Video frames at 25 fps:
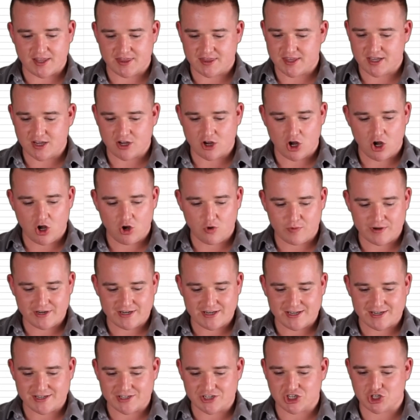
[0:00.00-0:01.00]
think all we
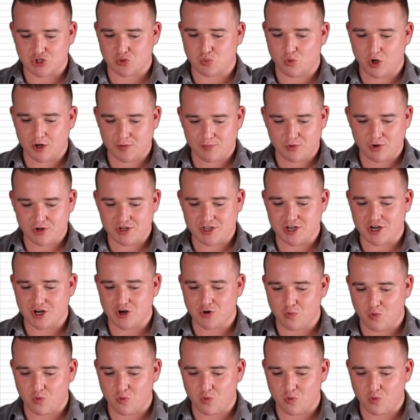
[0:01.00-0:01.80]
need is just one more year,